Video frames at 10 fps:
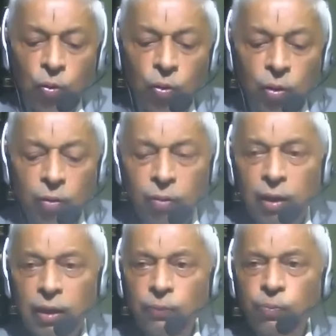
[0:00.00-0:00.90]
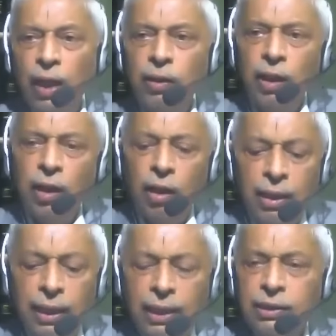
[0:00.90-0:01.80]

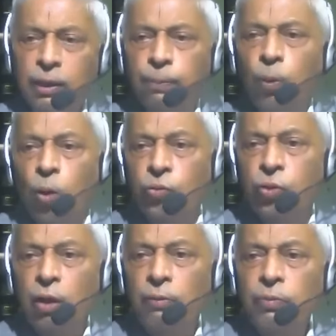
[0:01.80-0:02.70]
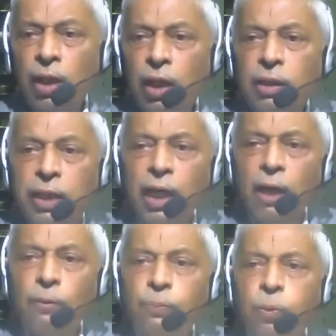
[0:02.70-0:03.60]
let us suppose there
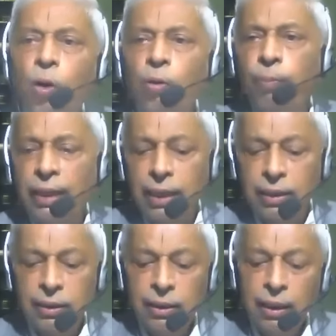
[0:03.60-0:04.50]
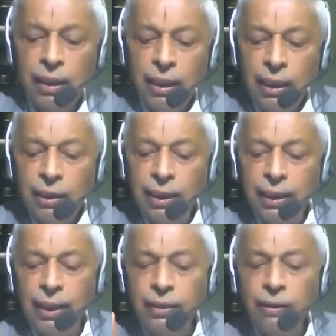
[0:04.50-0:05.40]
are four brothers,
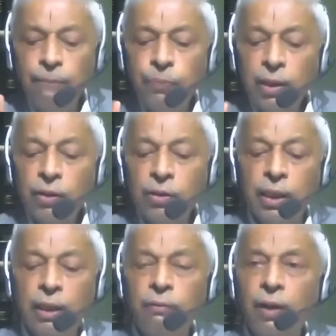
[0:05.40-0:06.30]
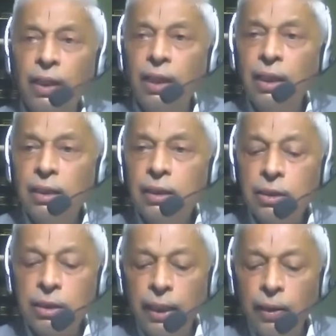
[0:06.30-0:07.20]
that is C1,
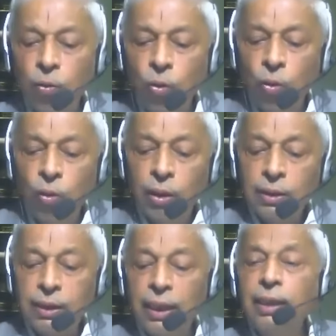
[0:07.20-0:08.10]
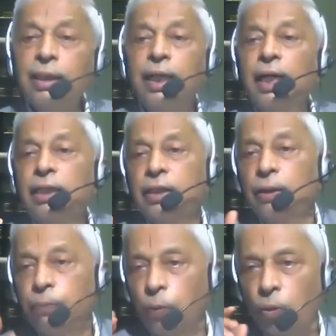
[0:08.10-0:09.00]
C2, C3 and
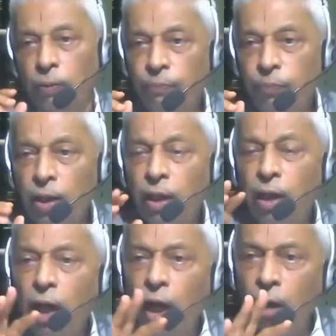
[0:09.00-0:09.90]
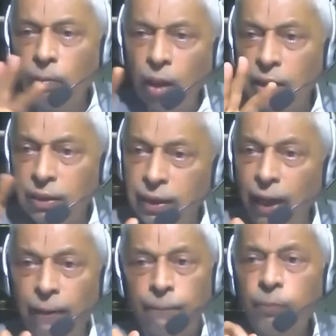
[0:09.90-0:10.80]
C4. Amongst
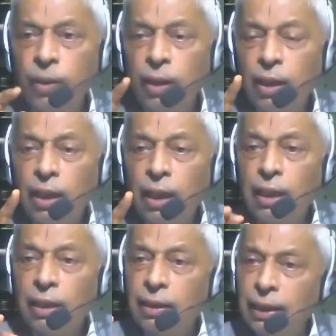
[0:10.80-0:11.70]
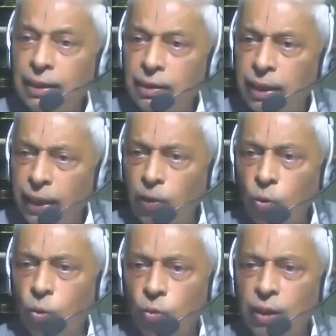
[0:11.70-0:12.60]
them, the
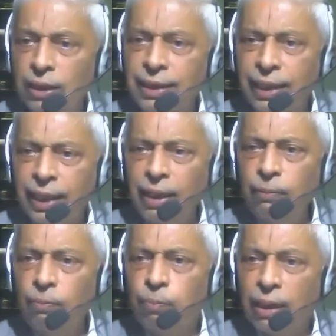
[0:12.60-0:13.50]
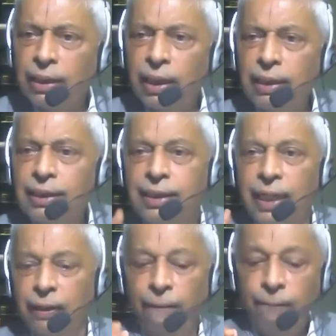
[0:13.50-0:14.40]
C2, the second brother, is dead.